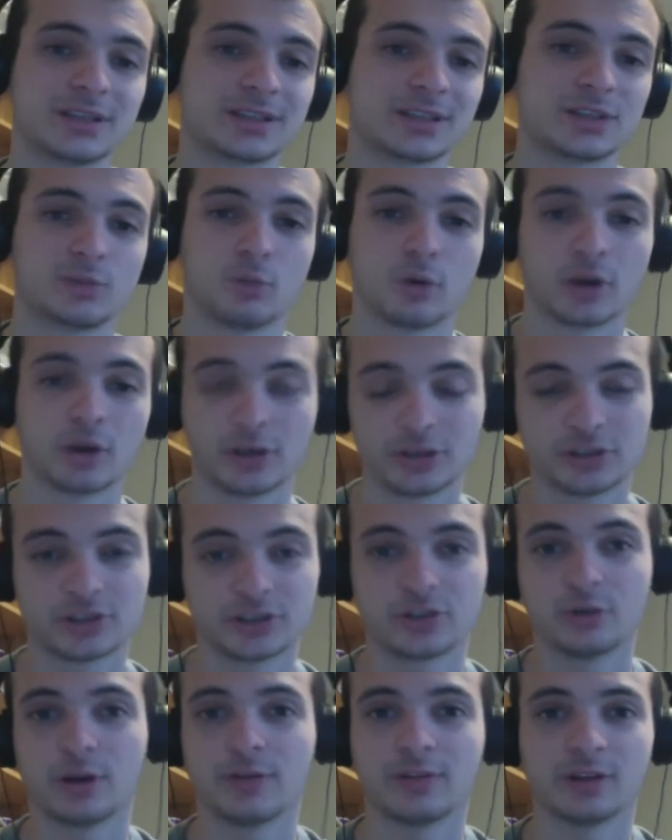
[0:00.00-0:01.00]
because warriors
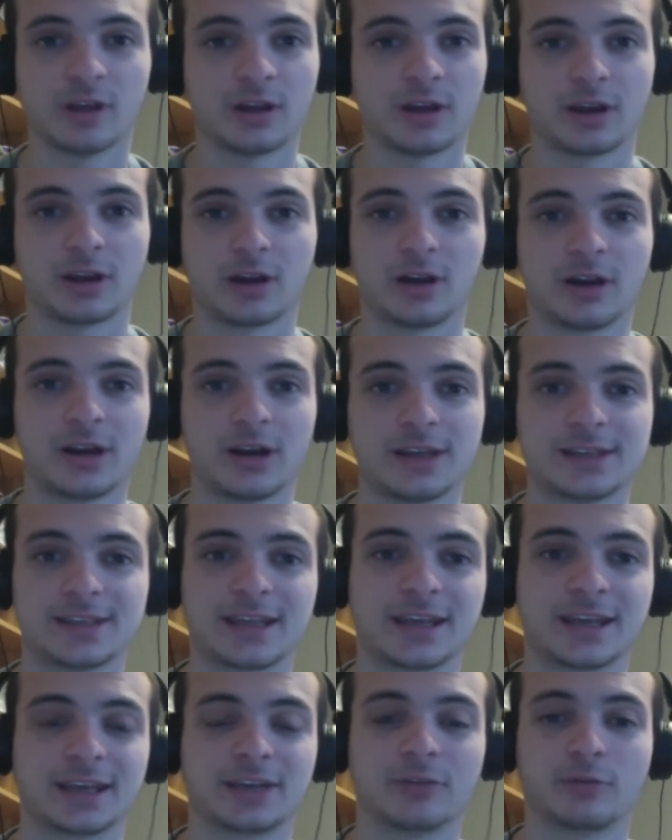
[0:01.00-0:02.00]
do have a lot of cards
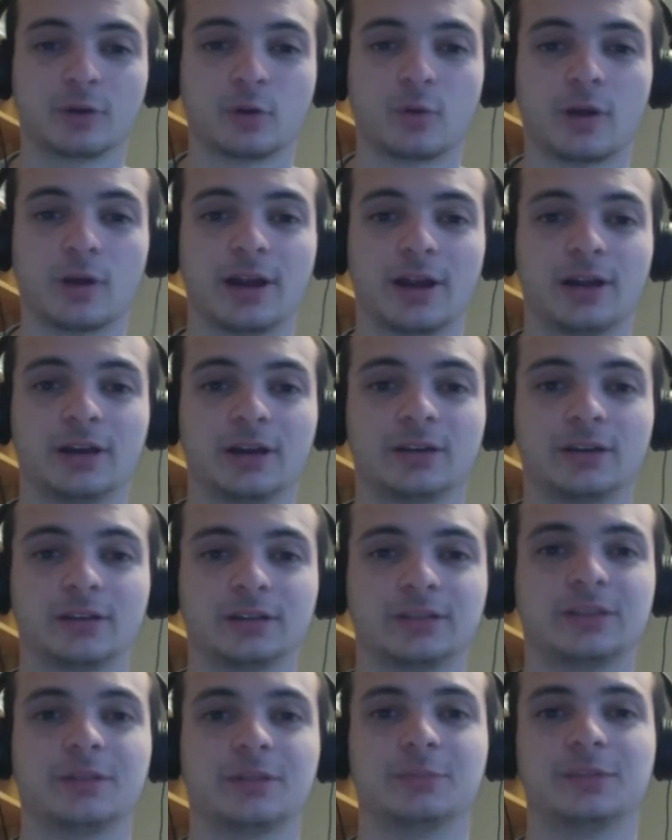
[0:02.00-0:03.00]
that can require
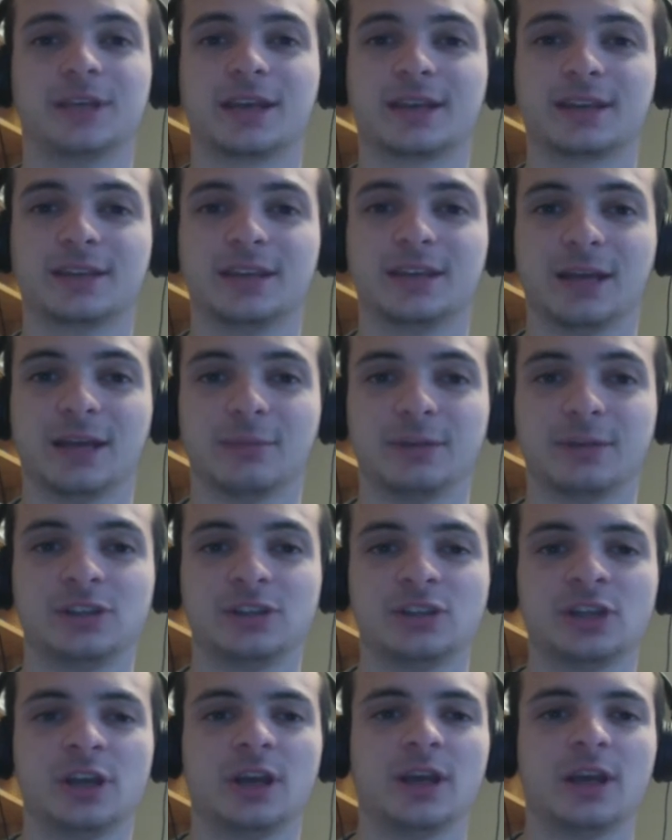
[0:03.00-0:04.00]
them taking
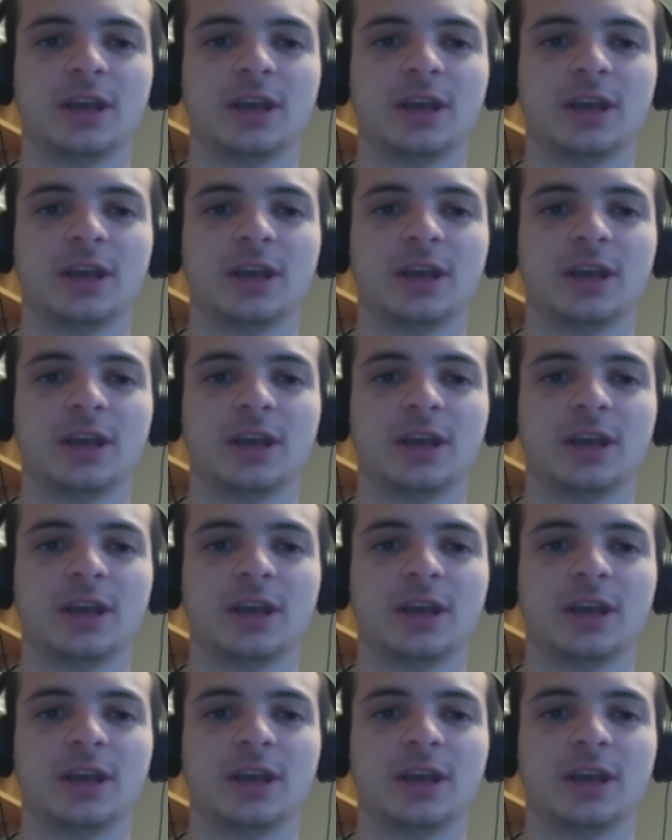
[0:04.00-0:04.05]
damage.